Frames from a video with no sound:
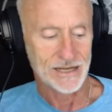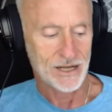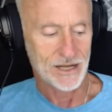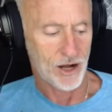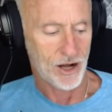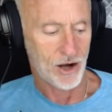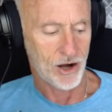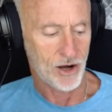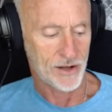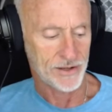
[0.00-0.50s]

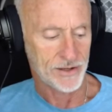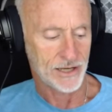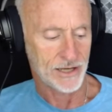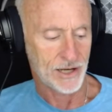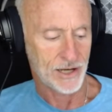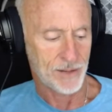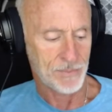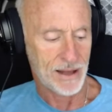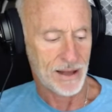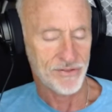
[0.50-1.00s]
on
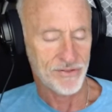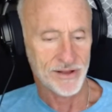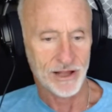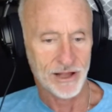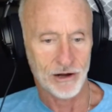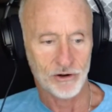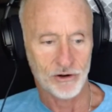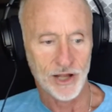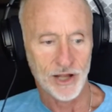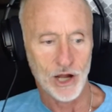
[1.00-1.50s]
I Think
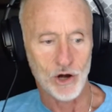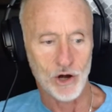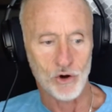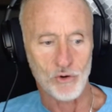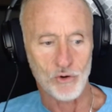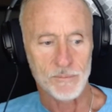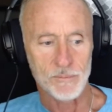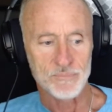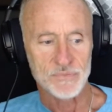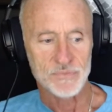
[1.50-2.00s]
I'll Go.
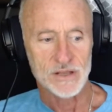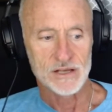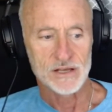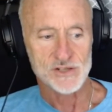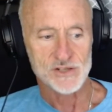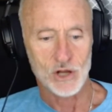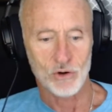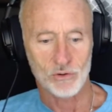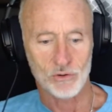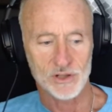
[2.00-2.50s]

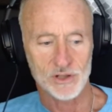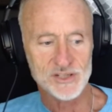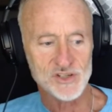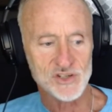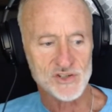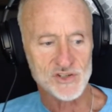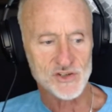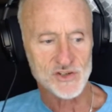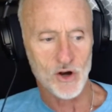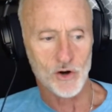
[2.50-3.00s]
So let's
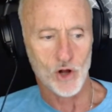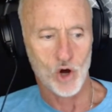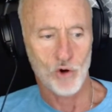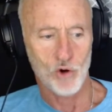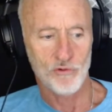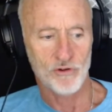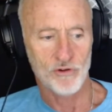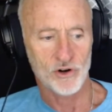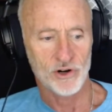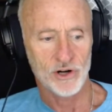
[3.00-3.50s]
just start
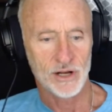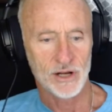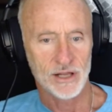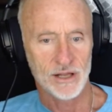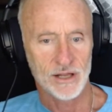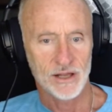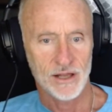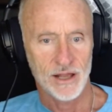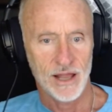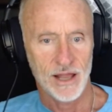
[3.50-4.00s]
over
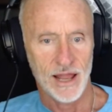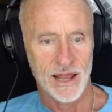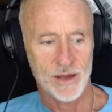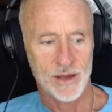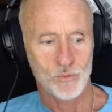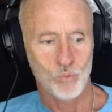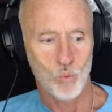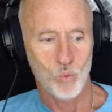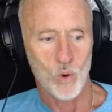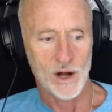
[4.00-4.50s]

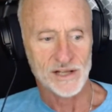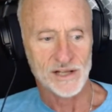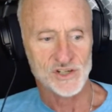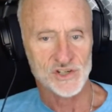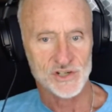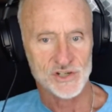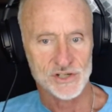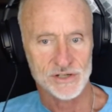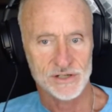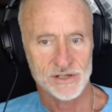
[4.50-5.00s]
and
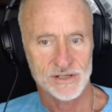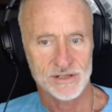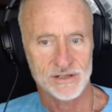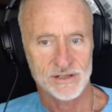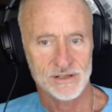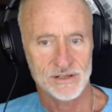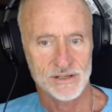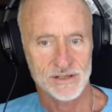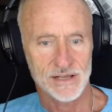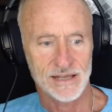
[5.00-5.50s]
watch
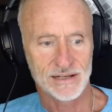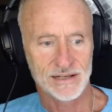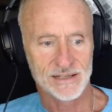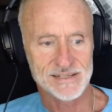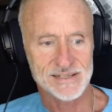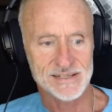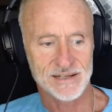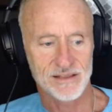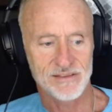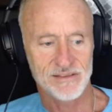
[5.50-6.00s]
and
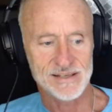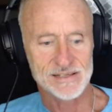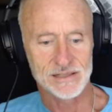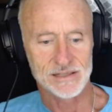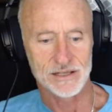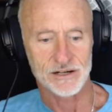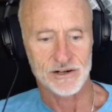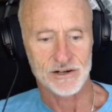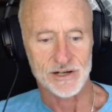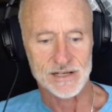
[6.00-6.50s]
listen to these
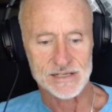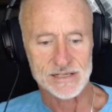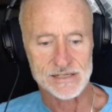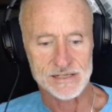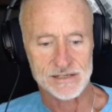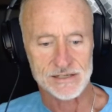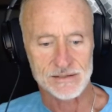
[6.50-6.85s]
lyrics.